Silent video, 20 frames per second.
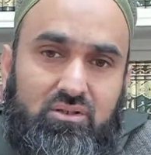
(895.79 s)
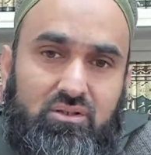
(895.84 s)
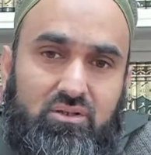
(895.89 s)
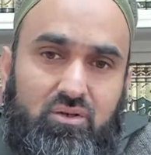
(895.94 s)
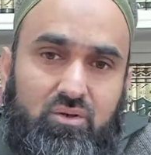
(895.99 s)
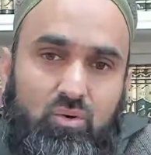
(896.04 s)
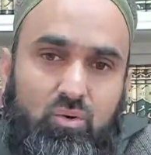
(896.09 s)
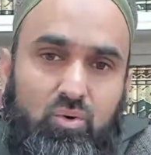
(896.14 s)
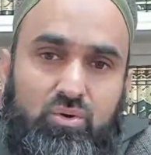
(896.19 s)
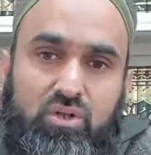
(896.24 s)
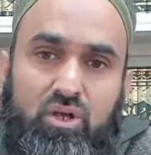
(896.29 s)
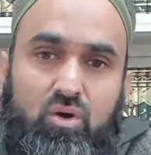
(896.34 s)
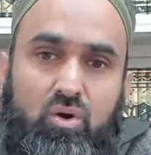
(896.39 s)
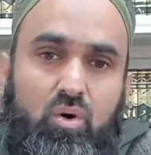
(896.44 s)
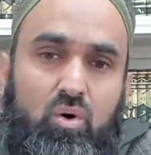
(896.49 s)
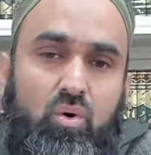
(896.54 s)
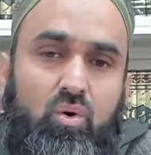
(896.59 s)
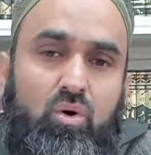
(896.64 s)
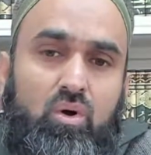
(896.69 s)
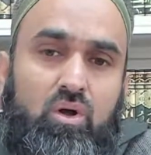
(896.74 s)
or they
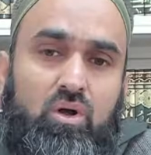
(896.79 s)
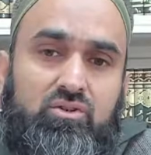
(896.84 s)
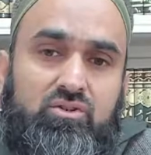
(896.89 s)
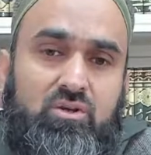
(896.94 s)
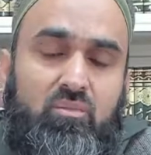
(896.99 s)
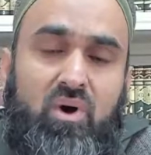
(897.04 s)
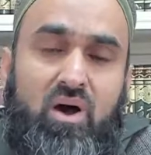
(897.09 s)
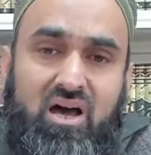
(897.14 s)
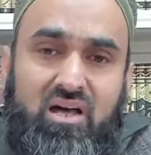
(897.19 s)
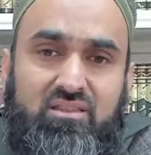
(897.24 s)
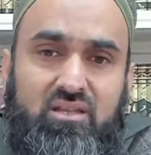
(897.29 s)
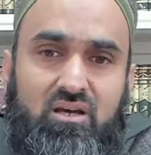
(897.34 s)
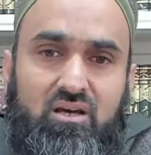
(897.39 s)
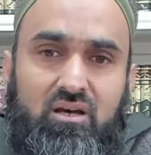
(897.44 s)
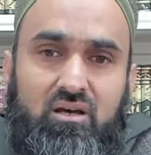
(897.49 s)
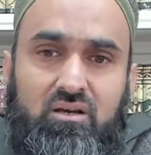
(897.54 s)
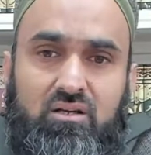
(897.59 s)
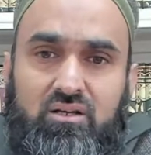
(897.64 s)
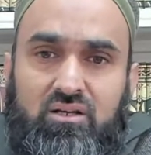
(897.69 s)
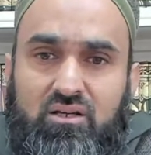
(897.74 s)
go some other
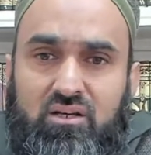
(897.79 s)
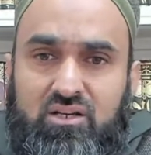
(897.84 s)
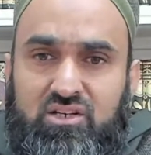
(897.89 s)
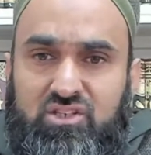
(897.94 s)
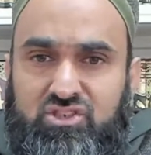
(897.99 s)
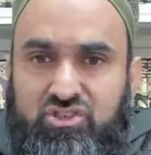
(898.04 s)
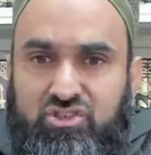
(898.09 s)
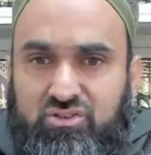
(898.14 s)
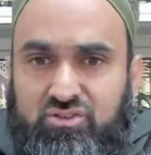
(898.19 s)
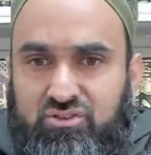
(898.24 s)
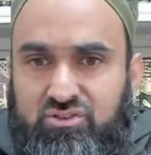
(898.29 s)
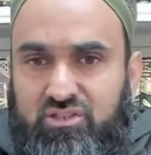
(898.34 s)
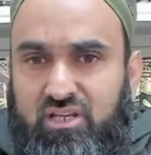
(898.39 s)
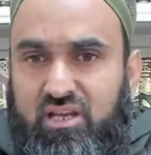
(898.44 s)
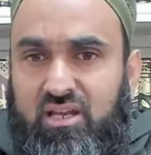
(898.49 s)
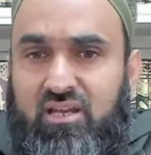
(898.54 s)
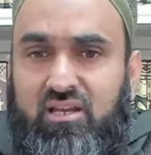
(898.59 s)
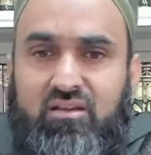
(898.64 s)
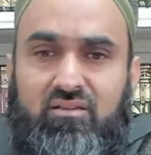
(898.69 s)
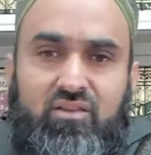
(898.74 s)
conditions,
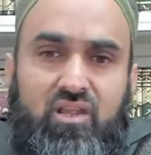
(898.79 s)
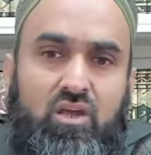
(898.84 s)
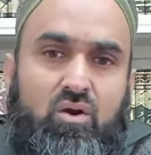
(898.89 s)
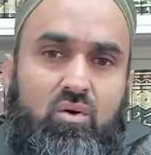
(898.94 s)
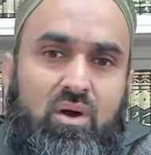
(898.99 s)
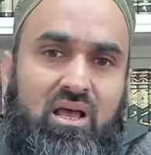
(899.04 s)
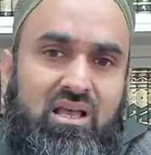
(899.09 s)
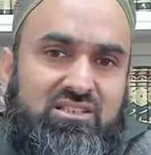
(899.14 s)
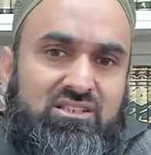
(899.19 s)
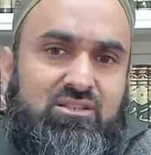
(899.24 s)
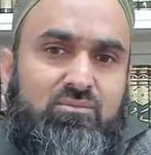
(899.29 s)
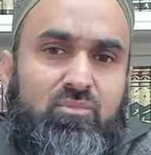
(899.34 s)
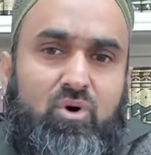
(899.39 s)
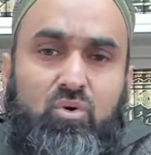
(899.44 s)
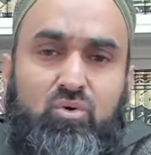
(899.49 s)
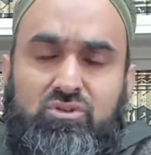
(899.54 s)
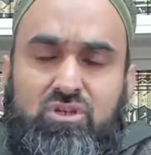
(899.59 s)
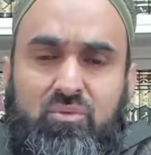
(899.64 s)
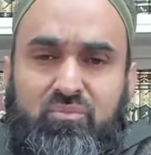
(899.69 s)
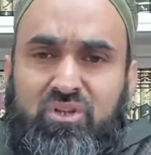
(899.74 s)
they go asthma or
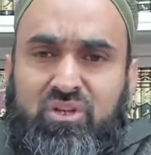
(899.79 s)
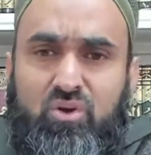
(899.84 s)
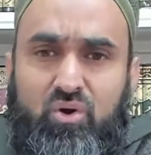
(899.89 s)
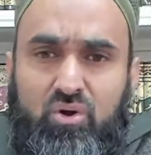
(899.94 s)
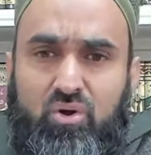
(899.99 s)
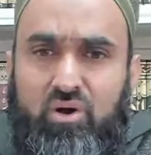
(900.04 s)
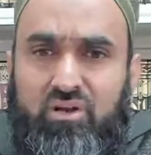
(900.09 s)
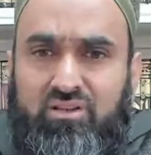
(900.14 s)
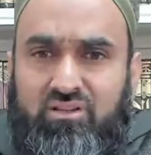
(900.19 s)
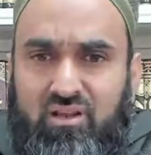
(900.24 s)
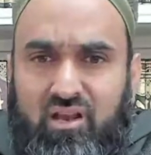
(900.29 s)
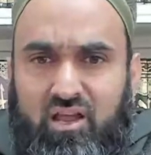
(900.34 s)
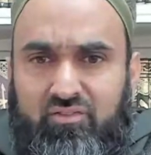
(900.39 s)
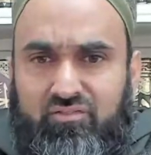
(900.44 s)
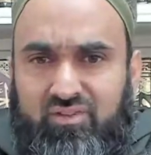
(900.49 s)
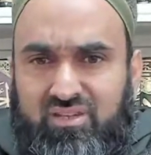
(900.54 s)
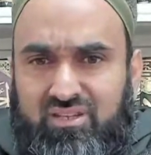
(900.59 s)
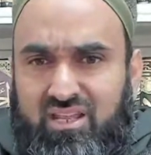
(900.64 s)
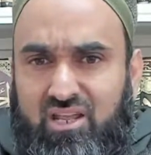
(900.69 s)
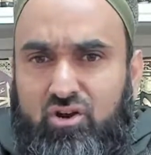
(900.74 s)
something going on in their life,
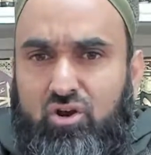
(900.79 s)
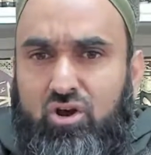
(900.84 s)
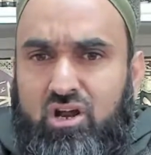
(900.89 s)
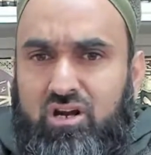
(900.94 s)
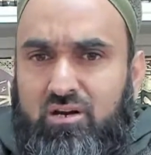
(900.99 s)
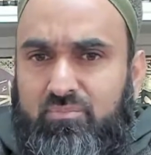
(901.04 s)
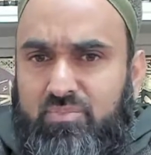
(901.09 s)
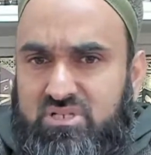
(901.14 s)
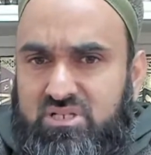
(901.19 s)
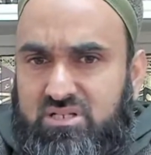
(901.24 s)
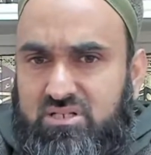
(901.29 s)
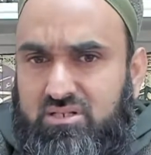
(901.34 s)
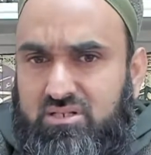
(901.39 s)
they are not 100%.